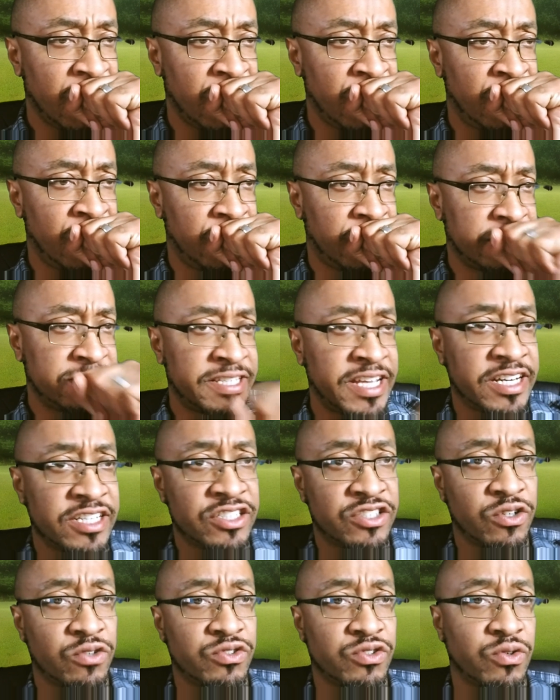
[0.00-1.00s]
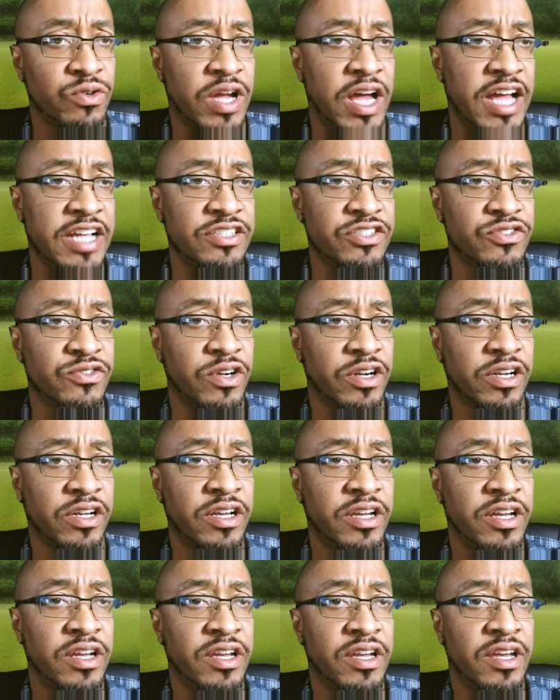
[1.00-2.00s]
that's not a social construct
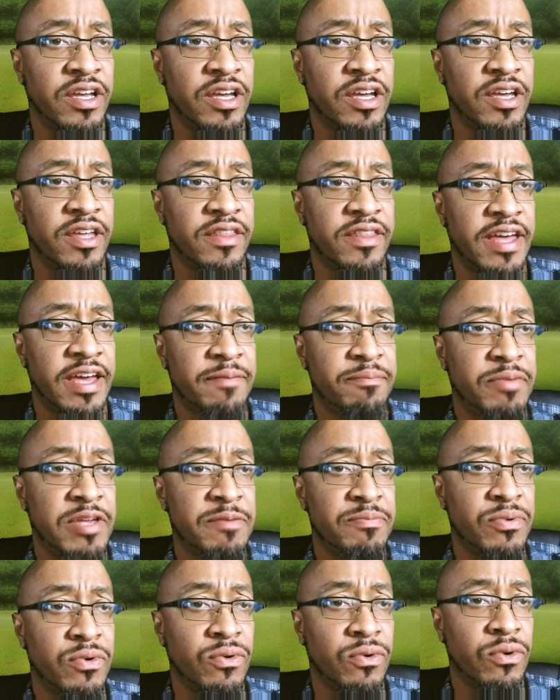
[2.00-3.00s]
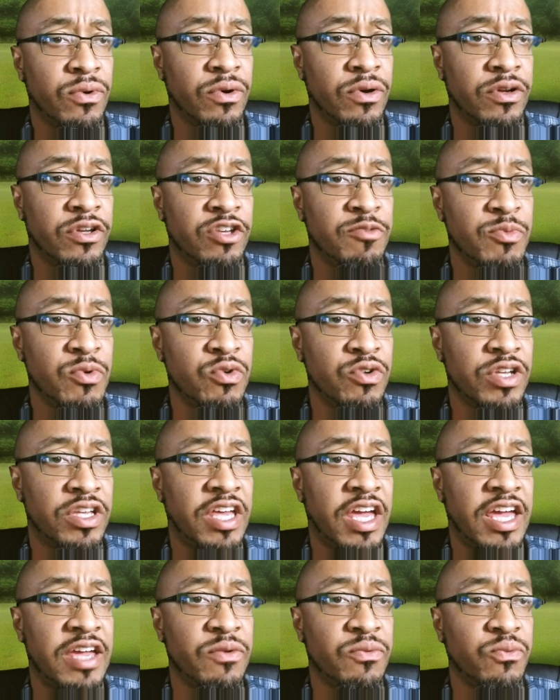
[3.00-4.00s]
that people
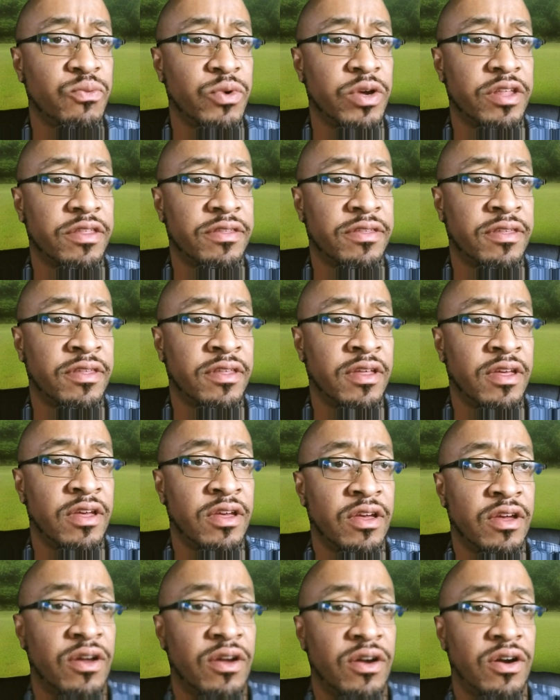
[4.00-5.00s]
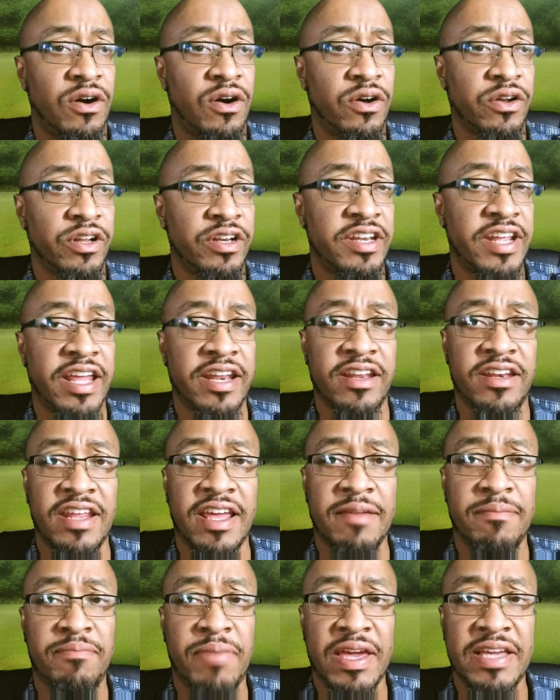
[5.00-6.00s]
communicate with on a
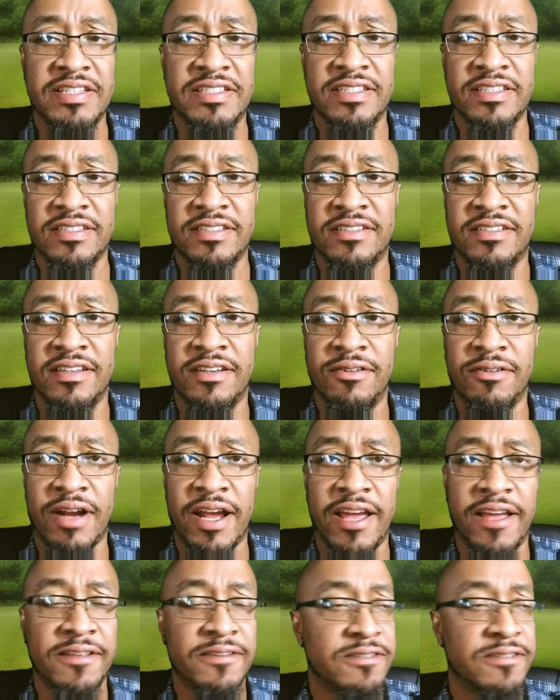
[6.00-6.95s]
day-to-day basis, right?